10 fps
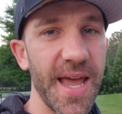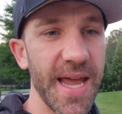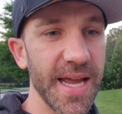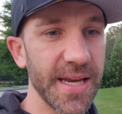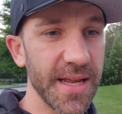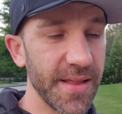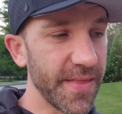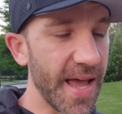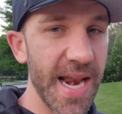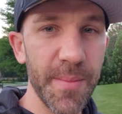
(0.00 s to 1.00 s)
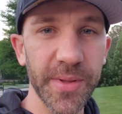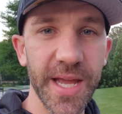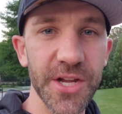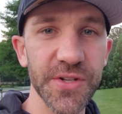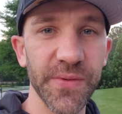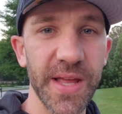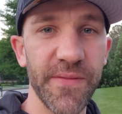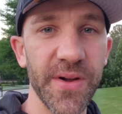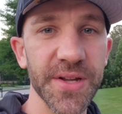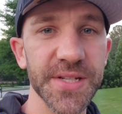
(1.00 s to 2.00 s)
and that application for that
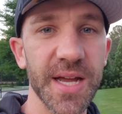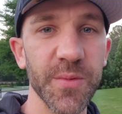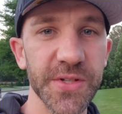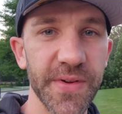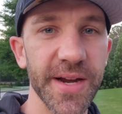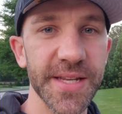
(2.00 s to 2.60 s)
fungicide was very